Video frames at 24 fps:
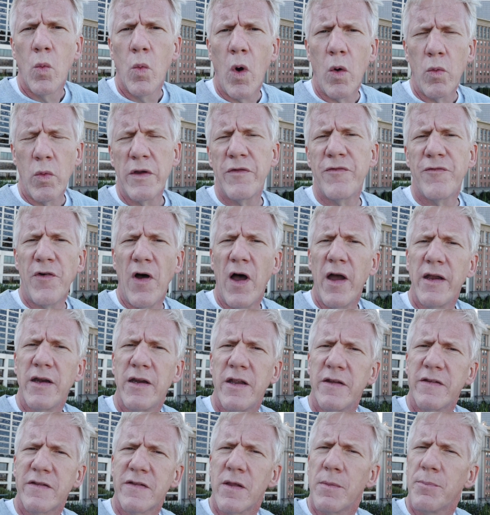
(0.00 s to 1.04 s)
what we
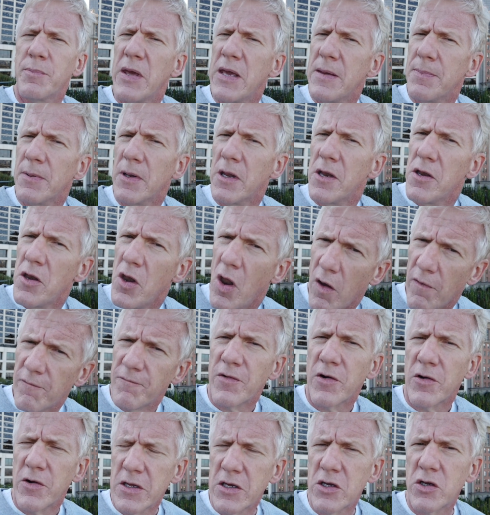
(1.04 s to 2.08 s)
find is that people are not
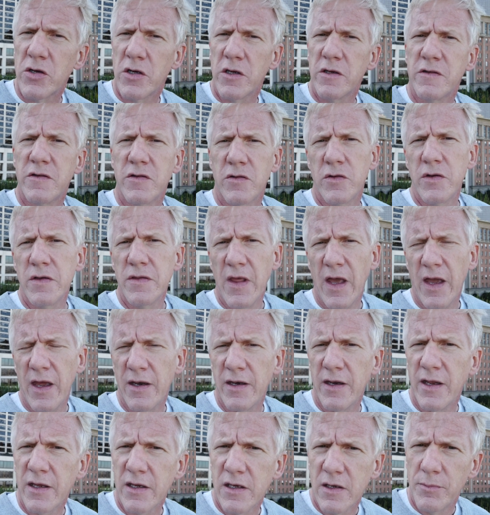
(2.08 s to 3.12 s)
very good at doing
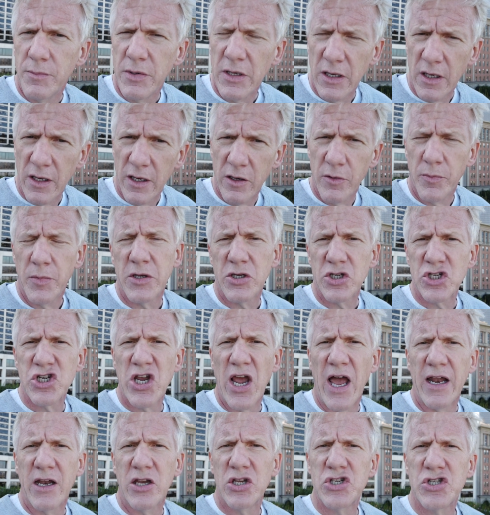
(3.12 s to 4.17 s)
that. It can be a little bit
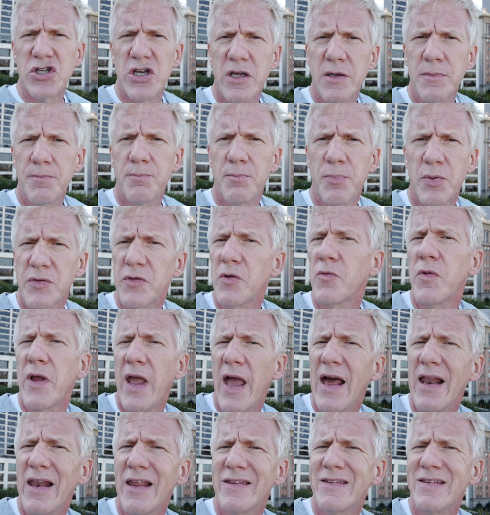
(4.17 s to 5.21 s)
challenging, but the
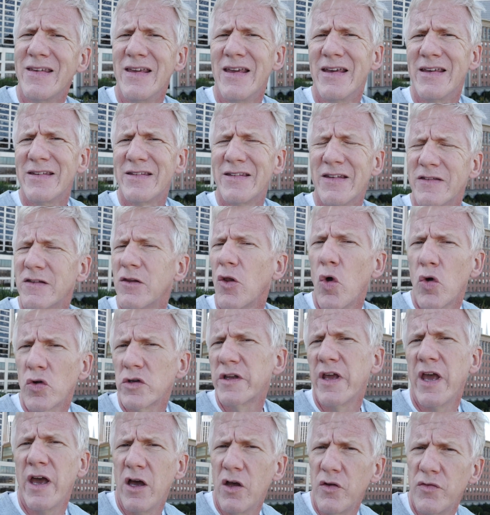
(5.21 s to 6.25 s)
reality is, as
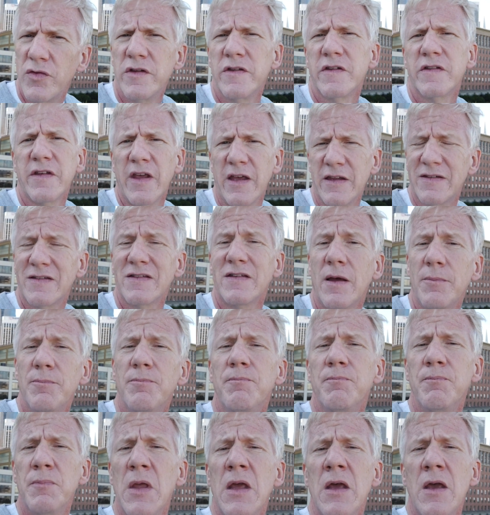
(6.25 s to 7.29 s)
Lord Kelvin said
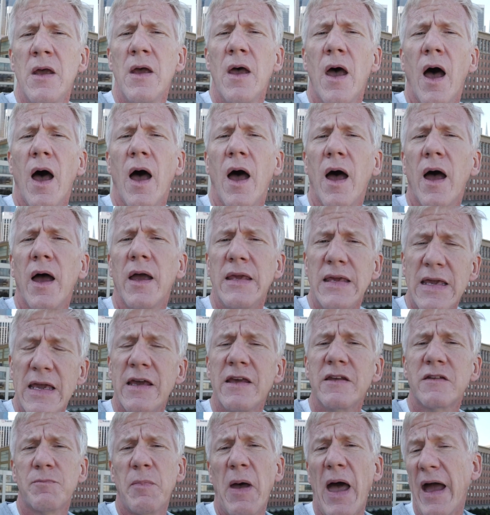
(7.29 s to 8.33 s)
some
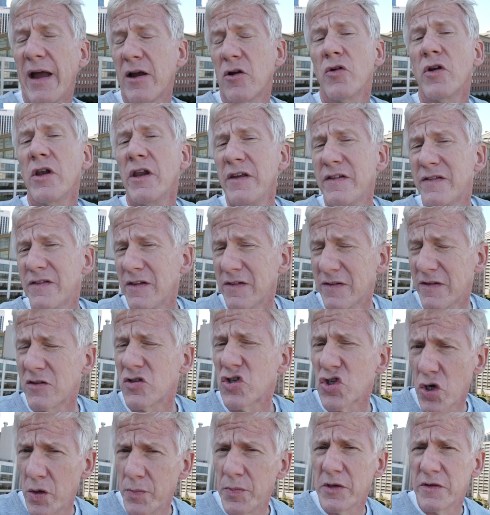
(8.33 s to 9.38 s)
years back, or at least it's
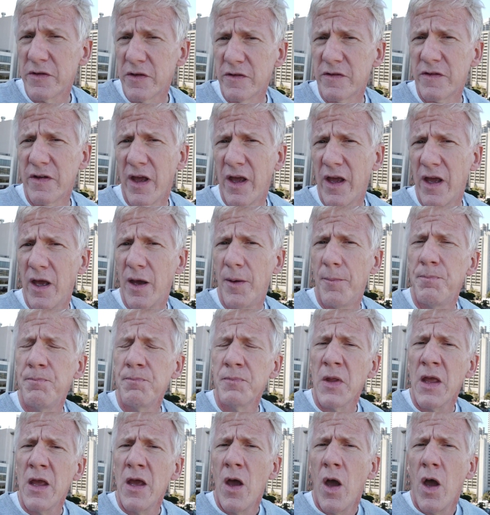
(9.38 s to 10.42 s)
attributed to him,
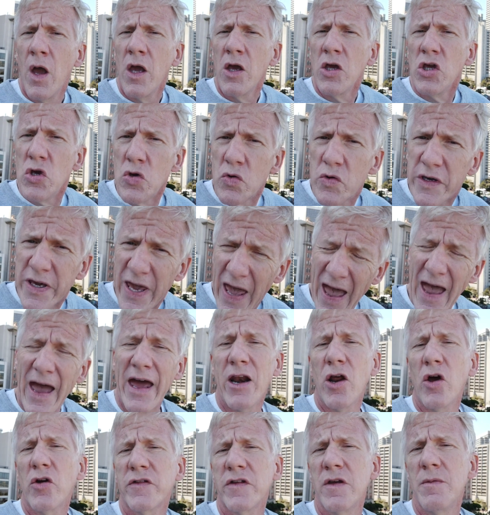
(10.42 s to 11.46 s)
you
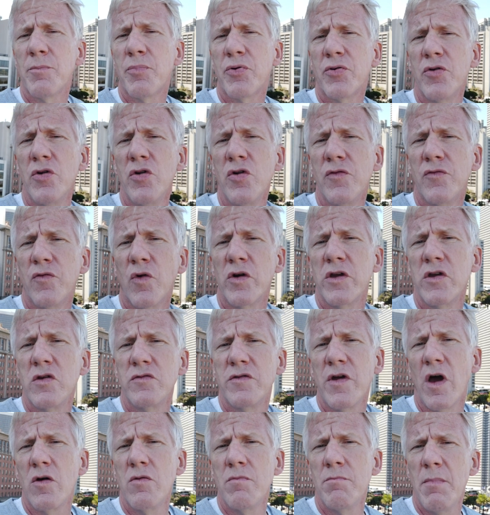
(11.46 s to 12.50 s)
cannot improve what you
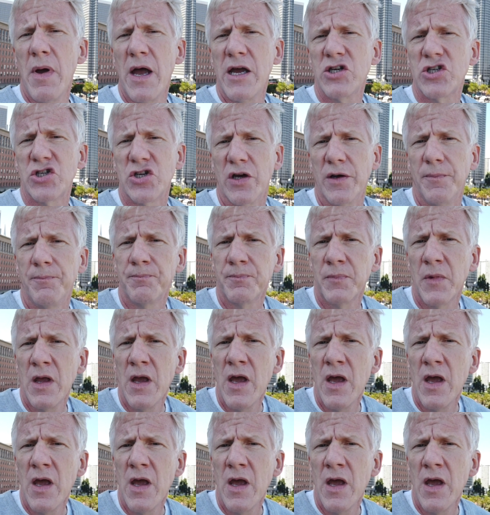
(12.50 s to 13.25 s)
don't measure.